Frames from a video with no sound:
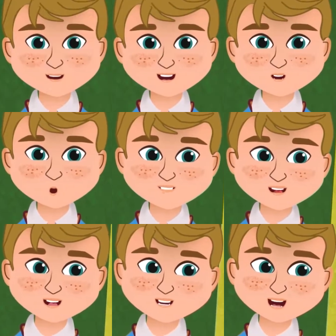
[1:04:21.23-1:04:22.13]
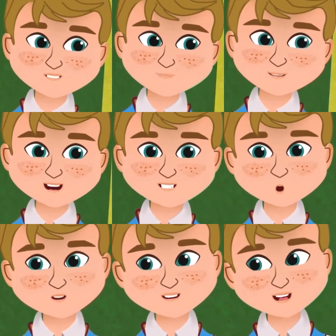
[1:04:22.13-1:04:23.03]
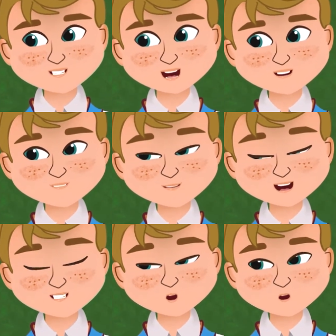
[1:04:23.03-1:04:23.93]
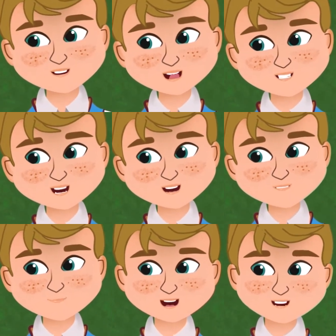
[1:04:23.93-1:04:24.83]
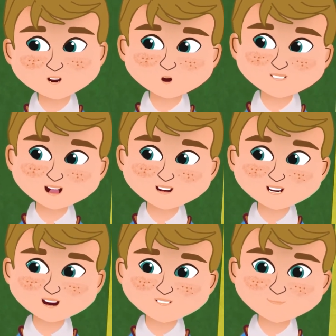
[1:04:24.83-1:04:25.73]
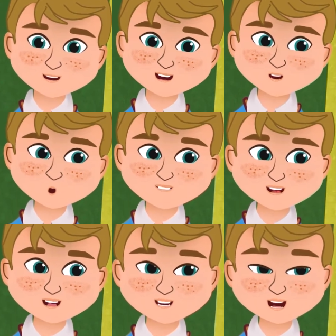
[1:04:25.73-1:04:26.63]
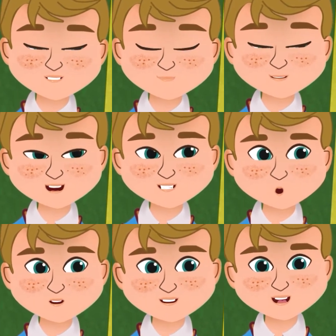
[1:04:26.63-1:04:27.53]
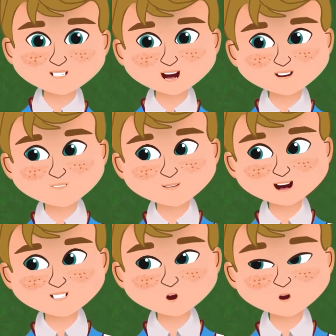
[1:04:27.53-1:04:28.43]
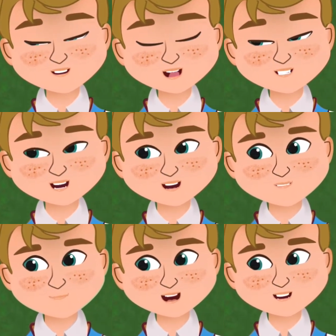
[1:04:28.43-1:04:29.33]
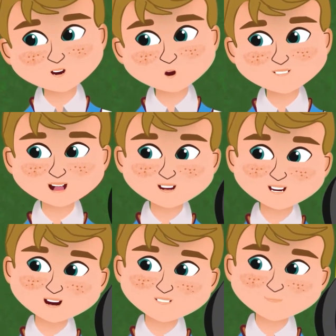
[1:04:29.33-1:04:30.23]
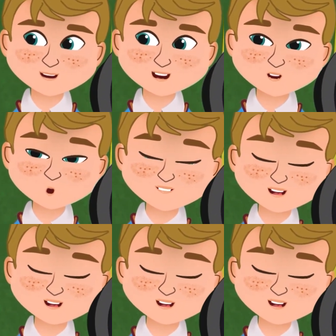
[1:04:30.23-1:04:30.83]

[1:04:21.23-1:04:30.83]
Norman was so gullible that he believed us. He actually gave it some thought, then he posed for us. We did our best not to burst out laughing while we took pictures